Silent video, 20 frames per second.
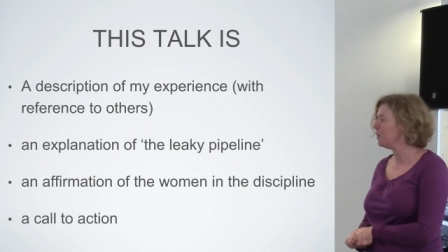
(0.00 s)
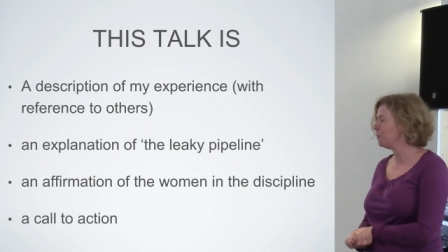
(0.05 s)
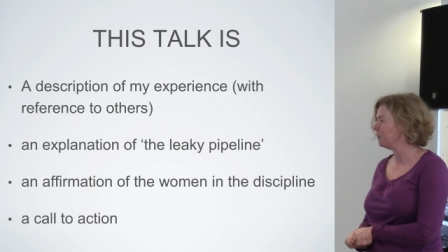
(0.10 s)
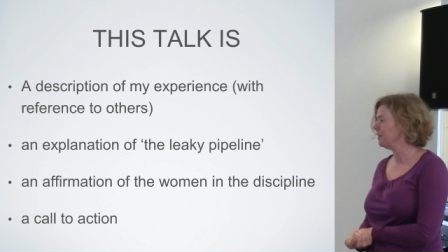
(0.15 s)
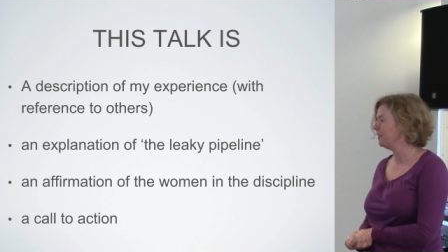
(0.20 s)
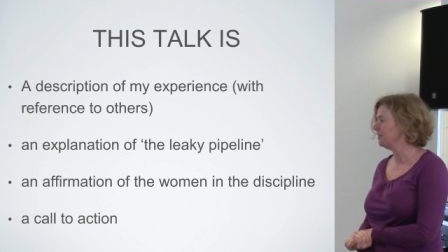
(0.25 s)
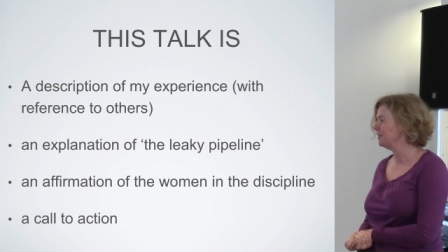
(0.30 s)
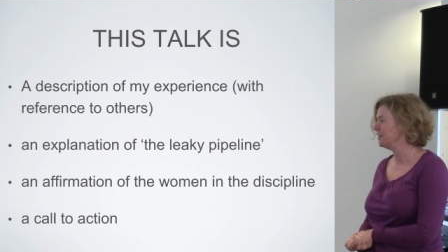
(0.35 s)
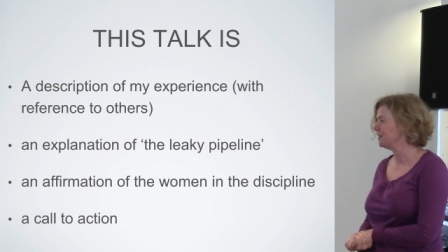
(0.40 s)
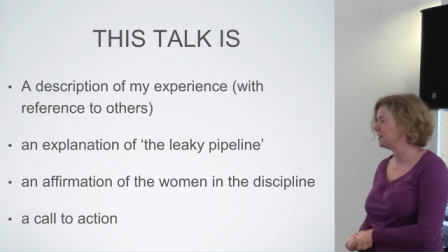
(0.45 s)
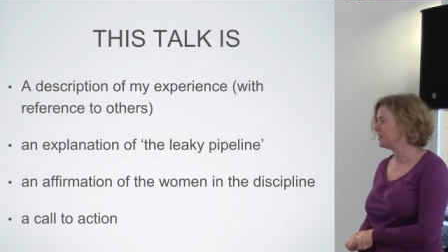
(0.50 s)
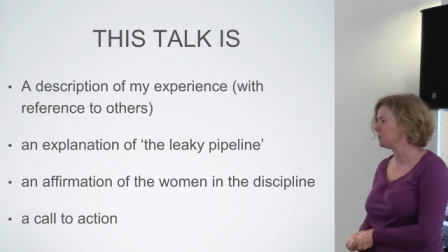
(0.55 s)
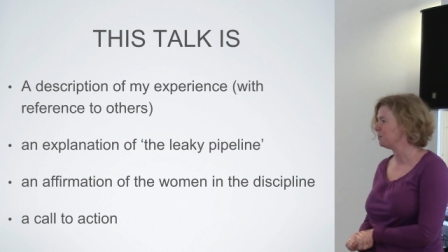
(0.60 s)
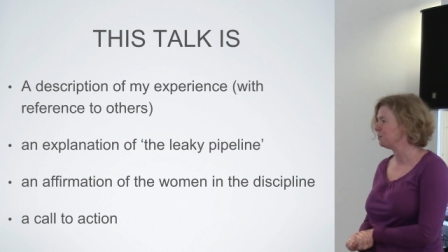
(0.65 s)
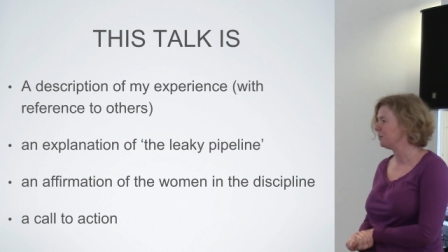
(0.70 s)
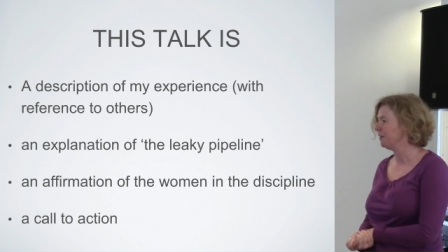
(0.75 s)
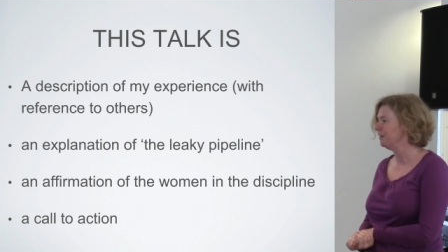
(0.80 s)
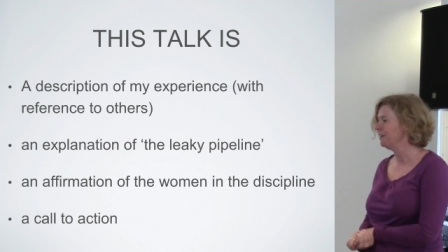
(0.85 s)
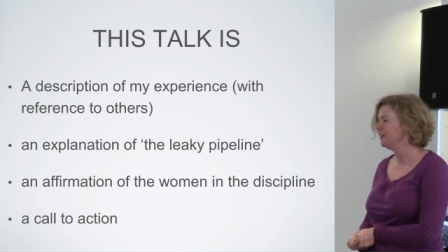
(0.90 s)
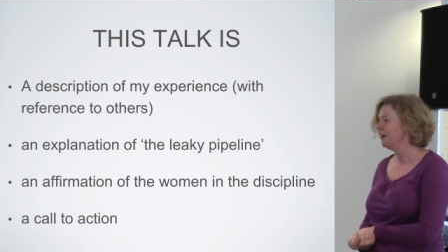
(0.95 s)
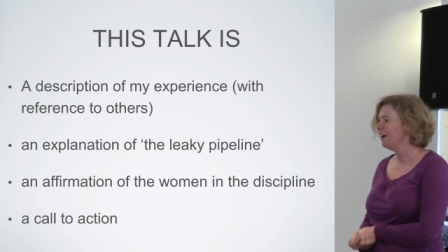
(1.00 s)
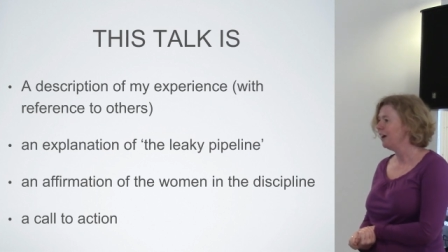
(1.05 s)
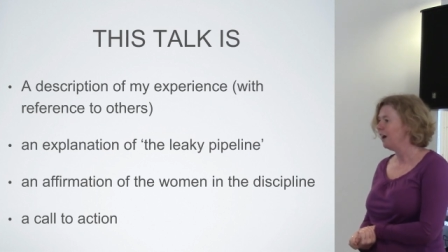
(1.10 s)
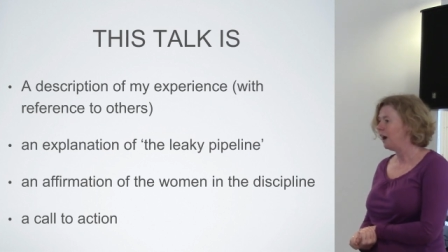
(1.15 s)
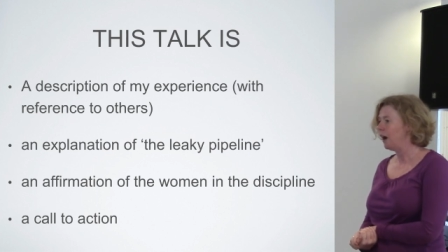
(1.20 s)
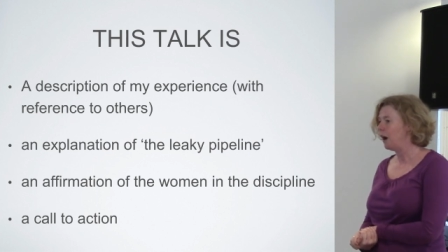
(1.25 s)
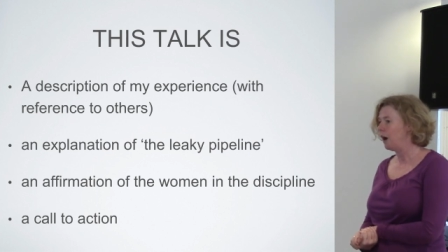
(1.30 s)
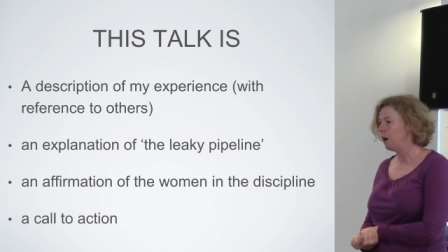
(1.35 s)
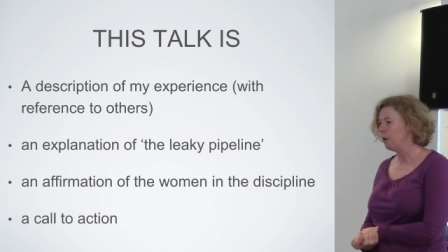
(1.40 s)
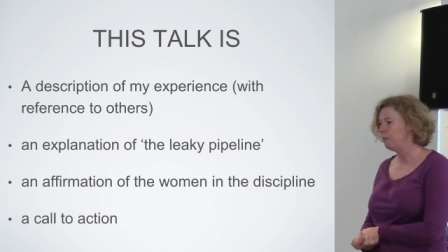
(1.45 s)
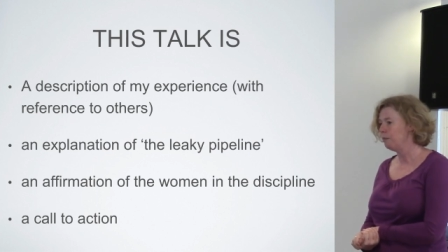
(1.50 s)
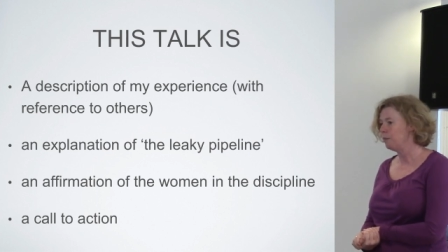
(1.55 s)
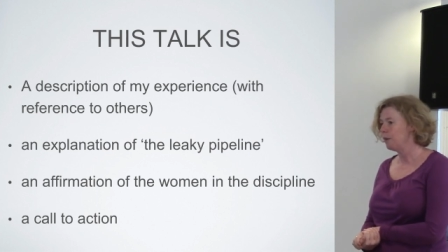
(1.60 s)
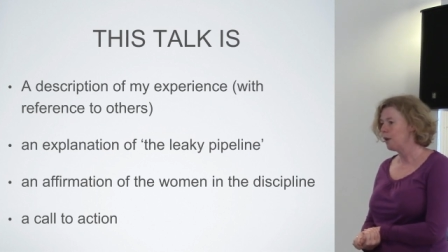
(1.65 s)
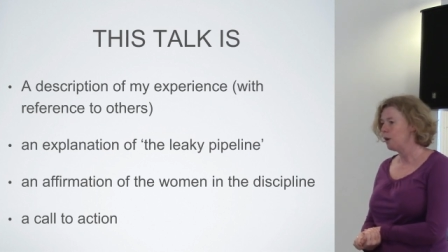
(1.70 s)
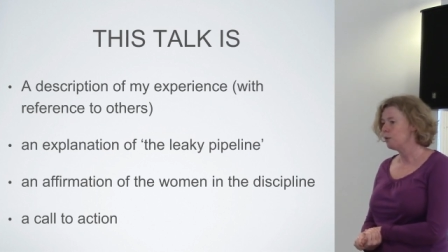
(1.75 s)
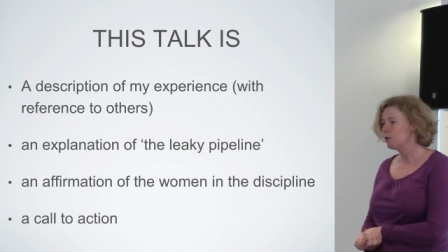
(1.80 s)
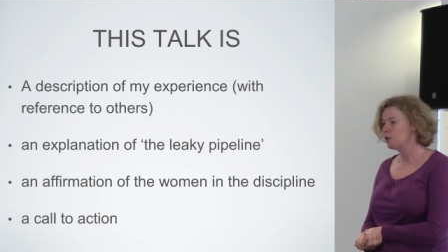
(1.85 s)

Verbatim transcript: women in the discipline, um,